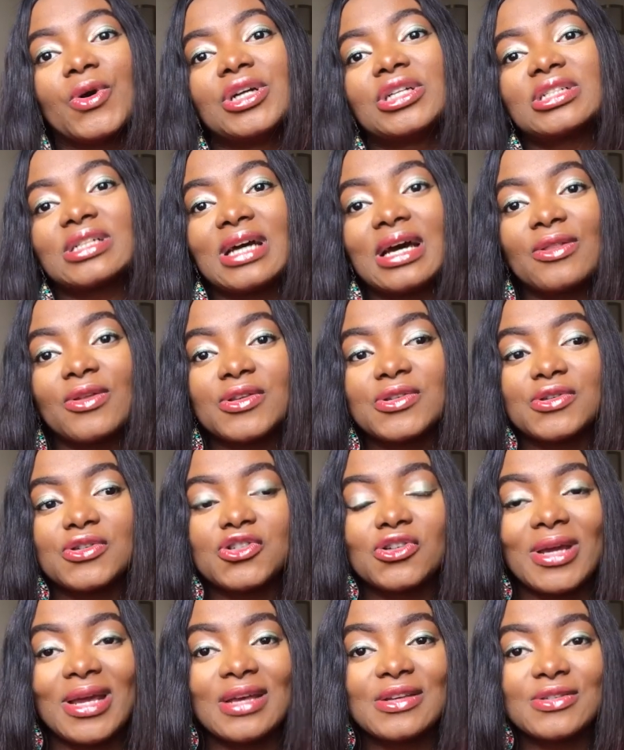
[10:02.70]
watch, and also
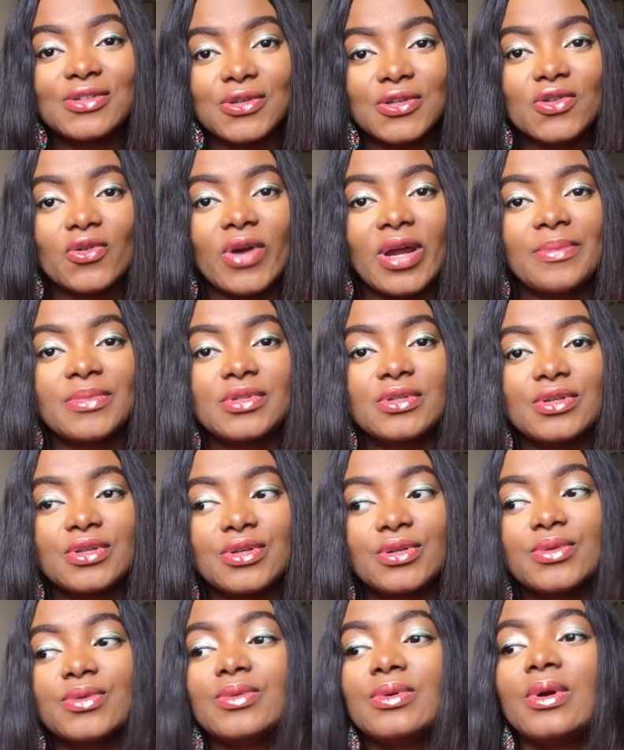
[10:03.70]
try and subscribe to
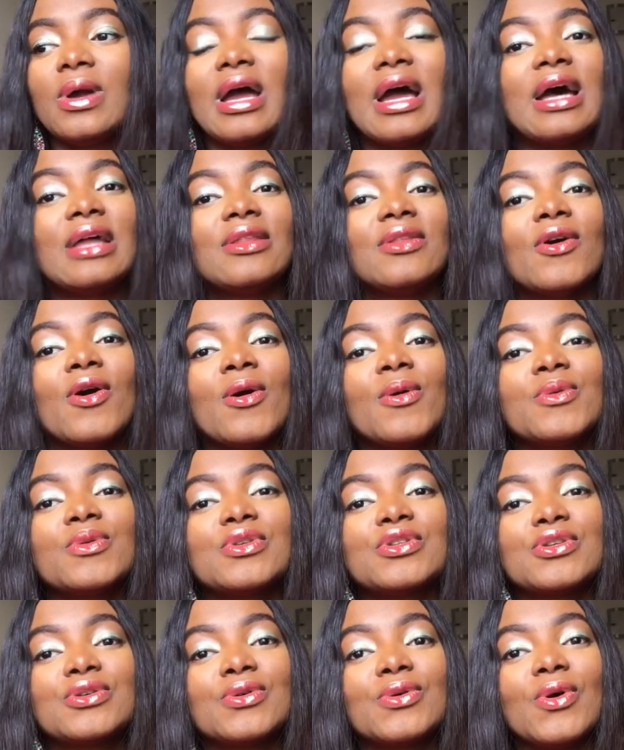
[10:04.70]
you, and
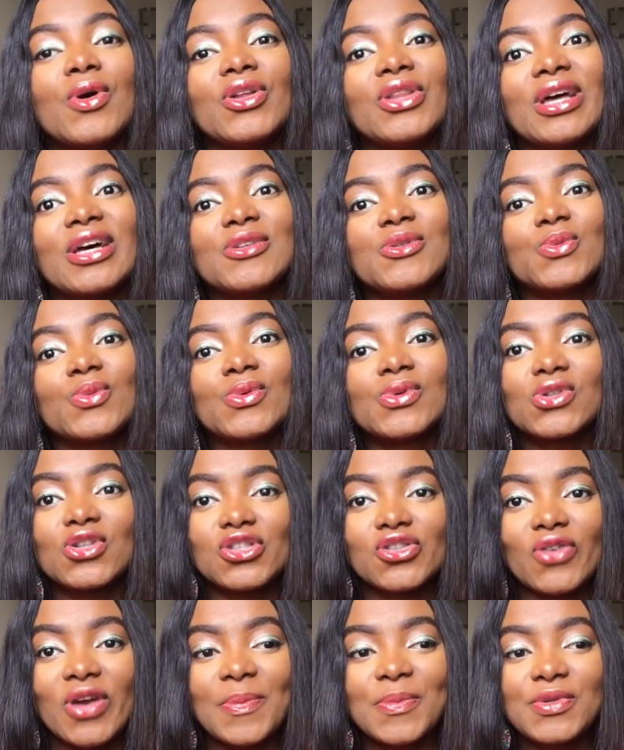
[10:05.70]
also others will
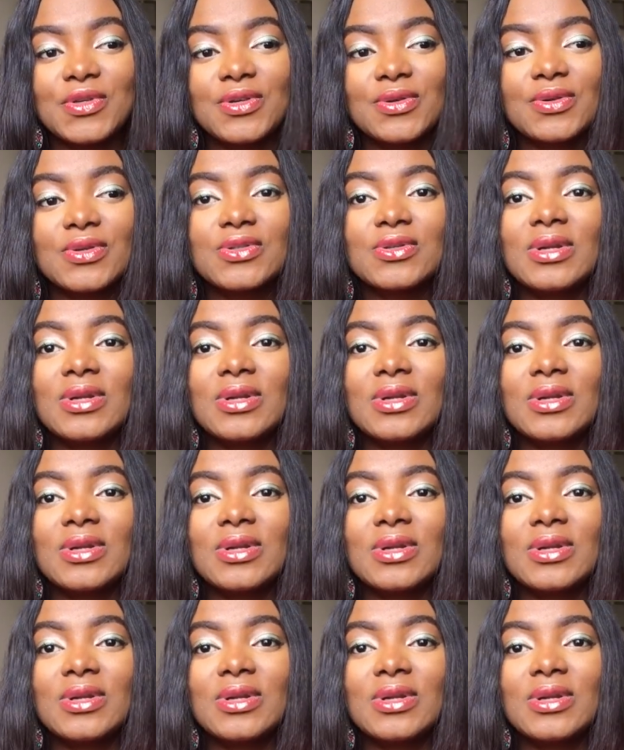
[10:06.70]
subscribe to you.